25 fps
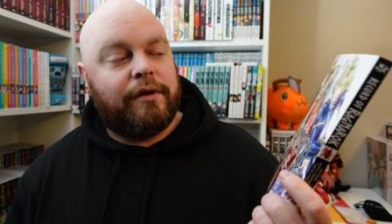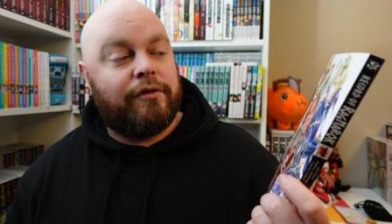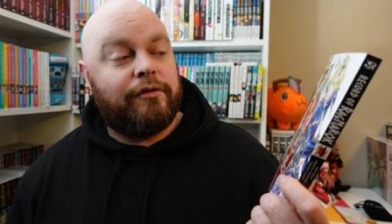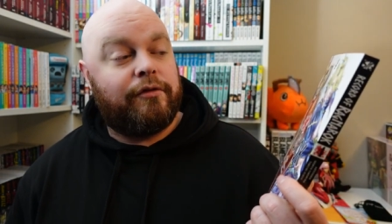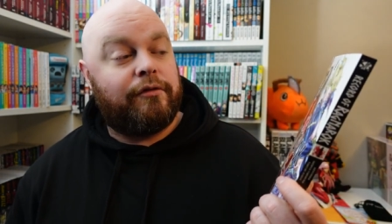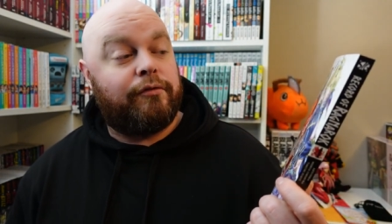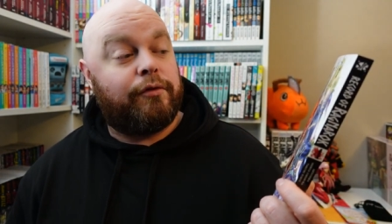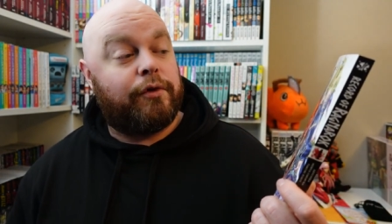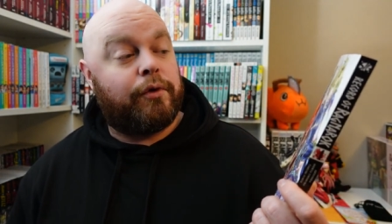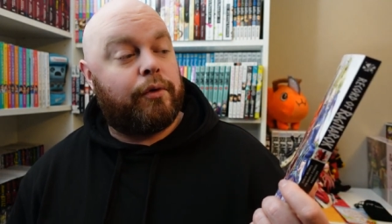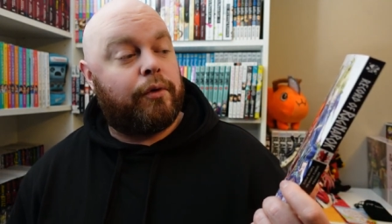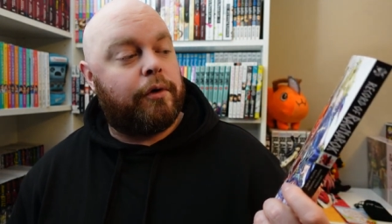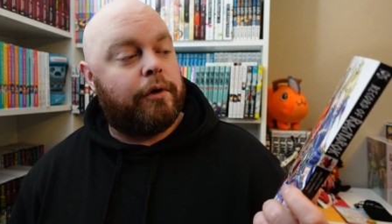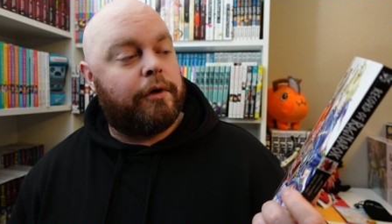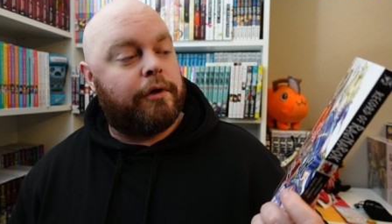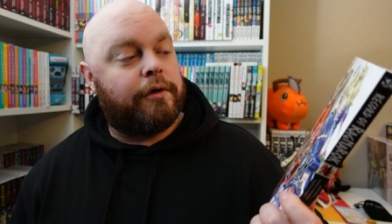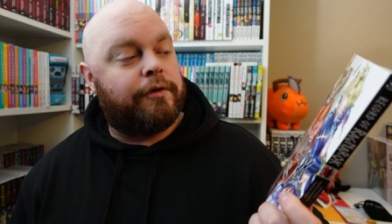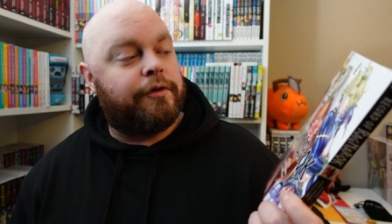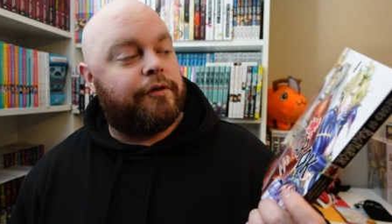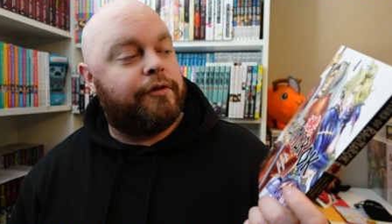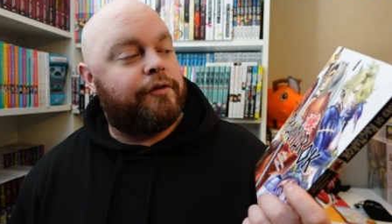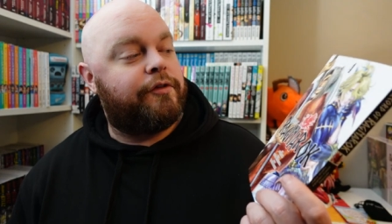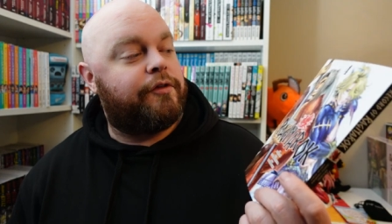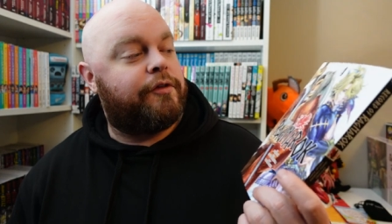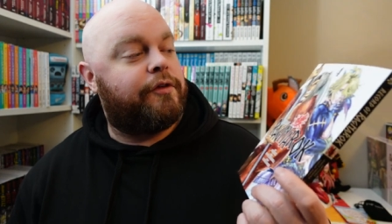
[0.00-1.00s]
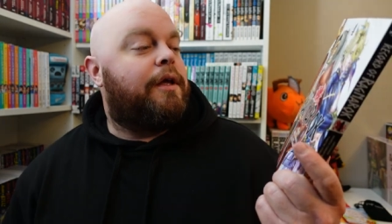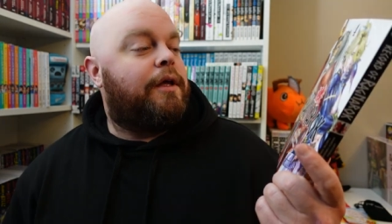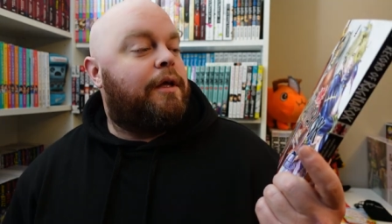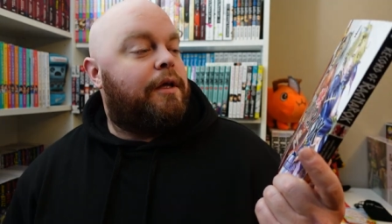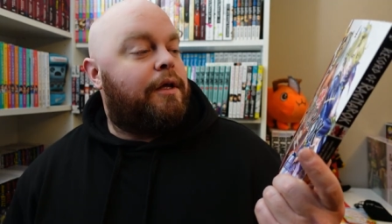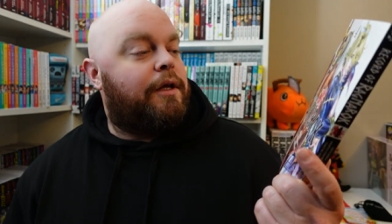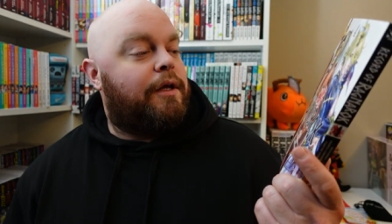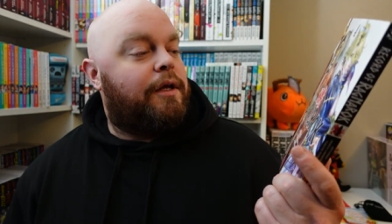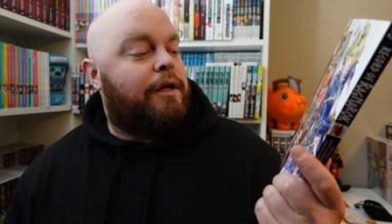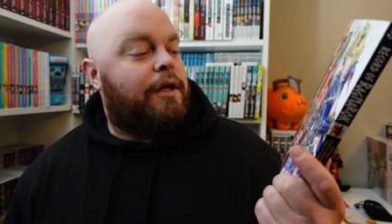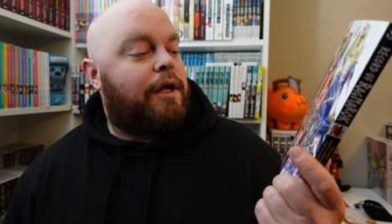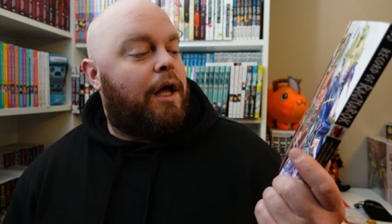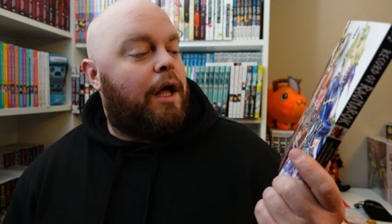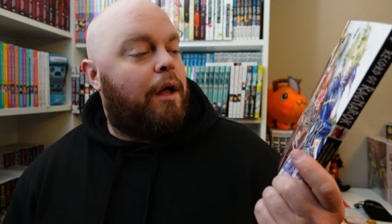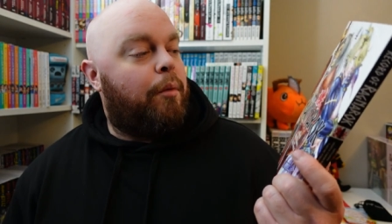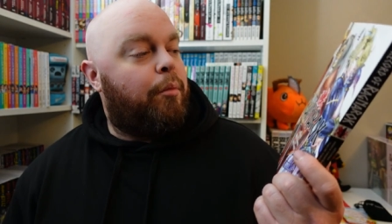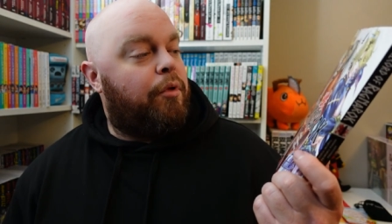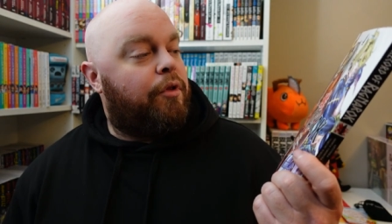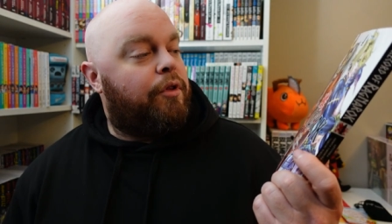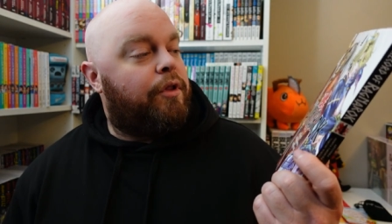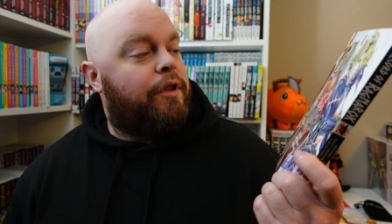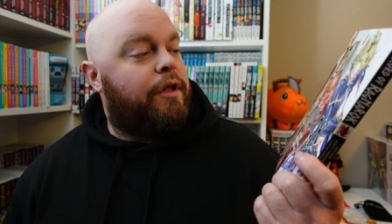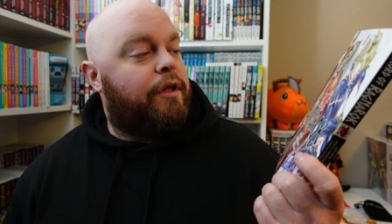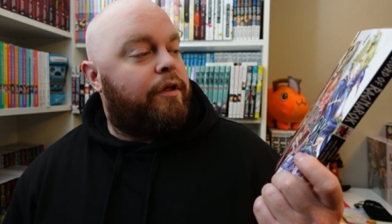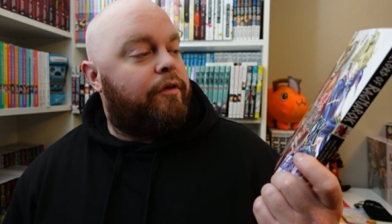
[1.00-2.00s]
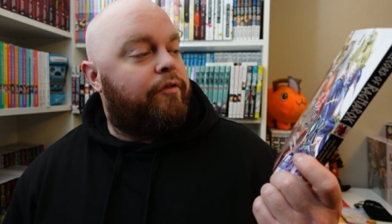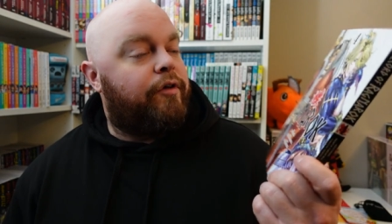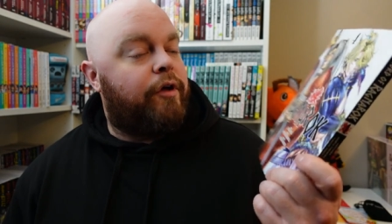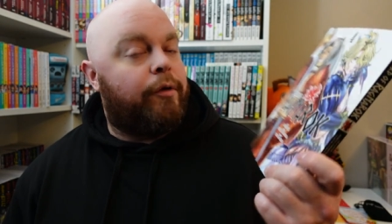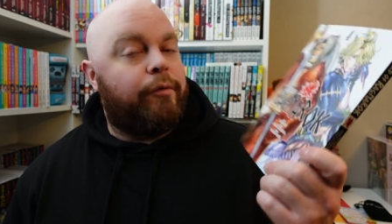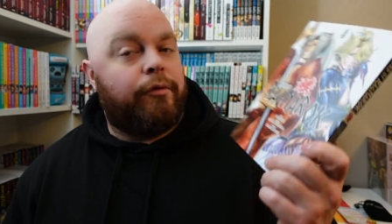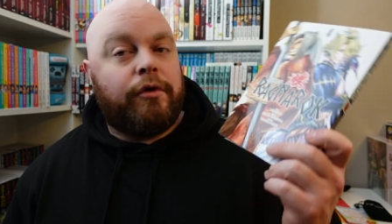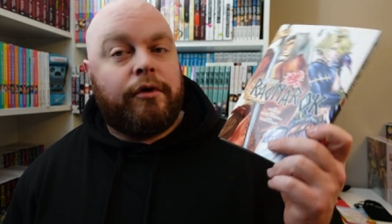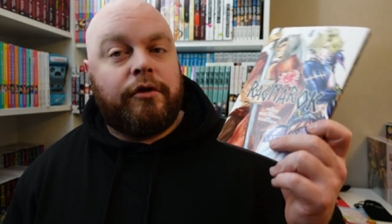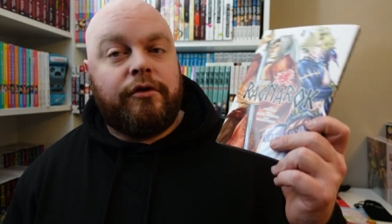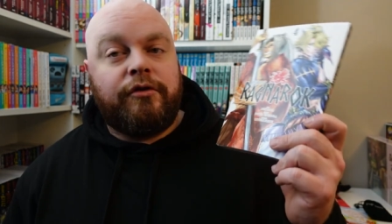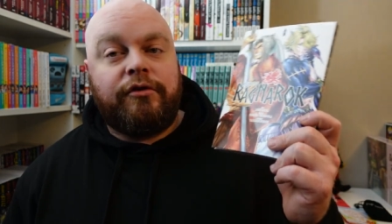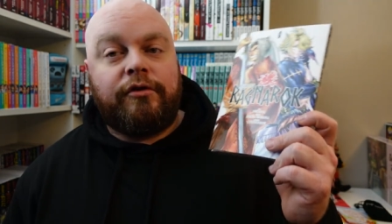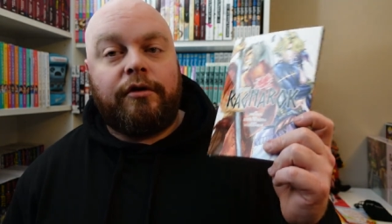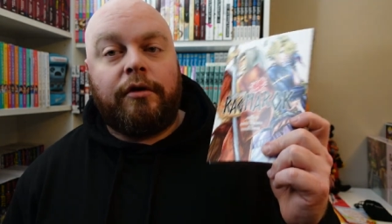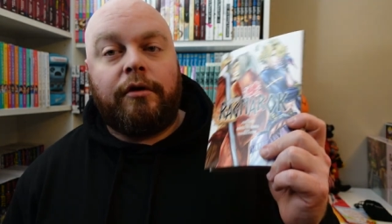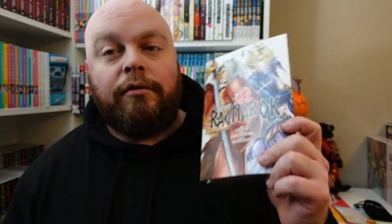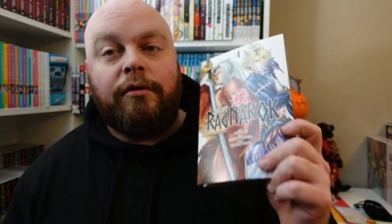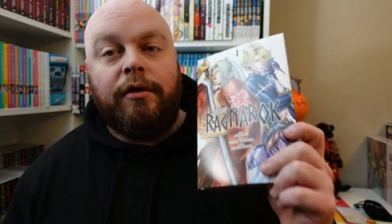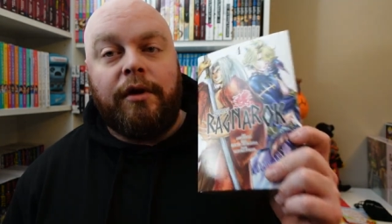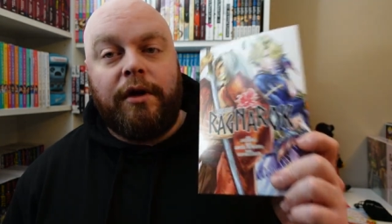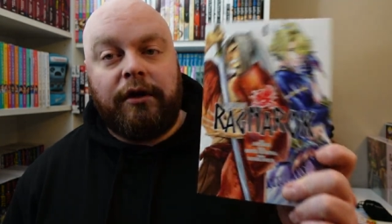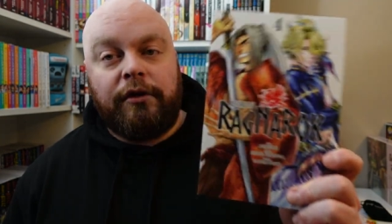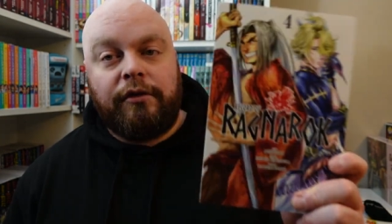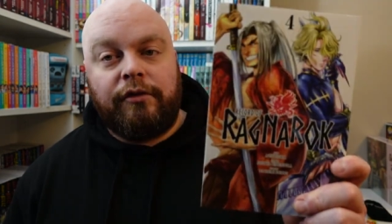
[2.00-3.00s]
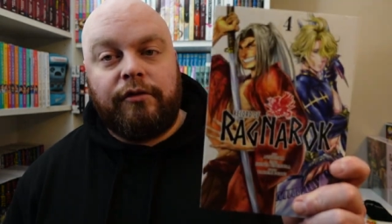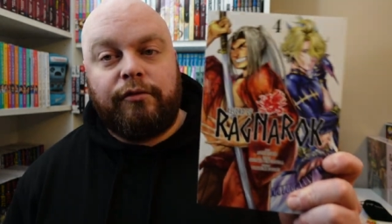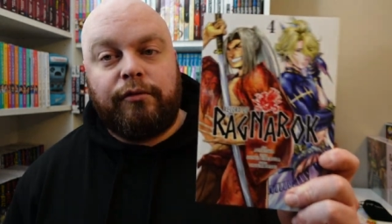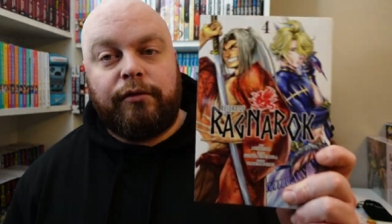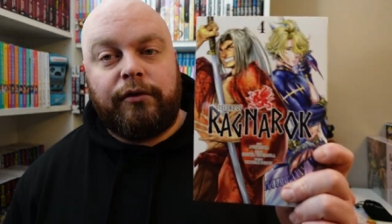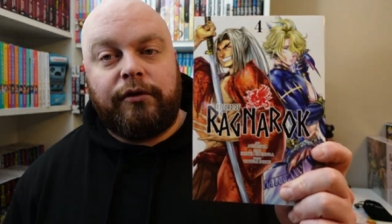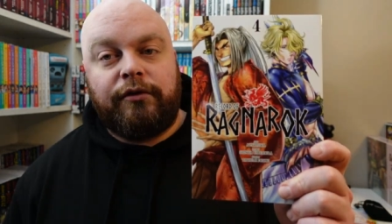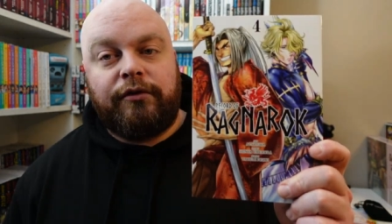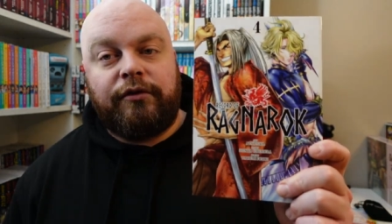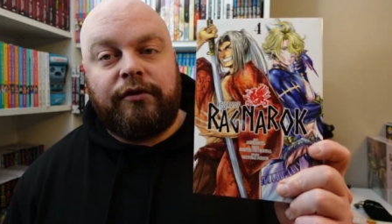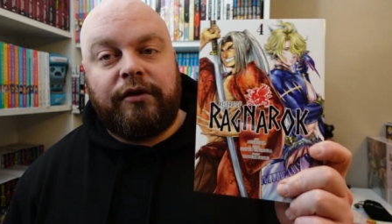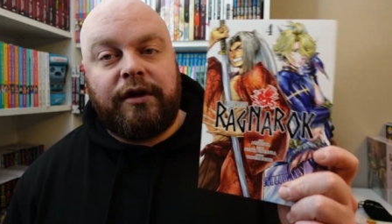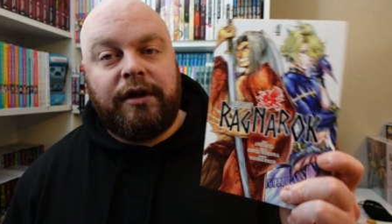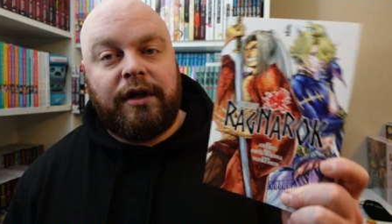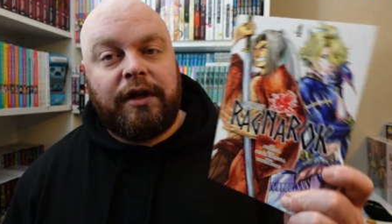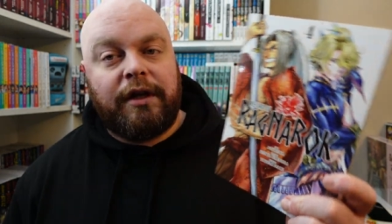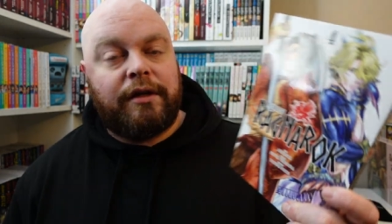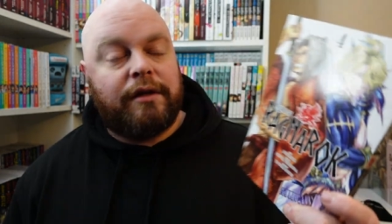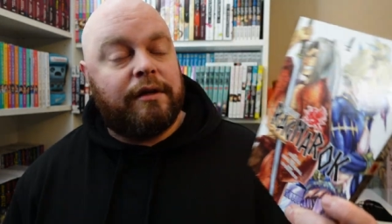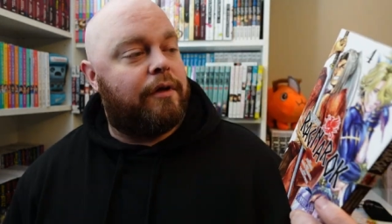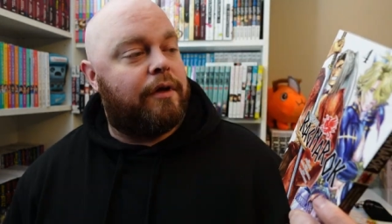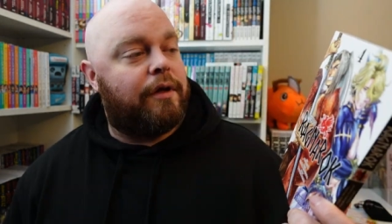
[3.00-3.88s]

as of recording this, and I believe I'm going to start reading this one tonight.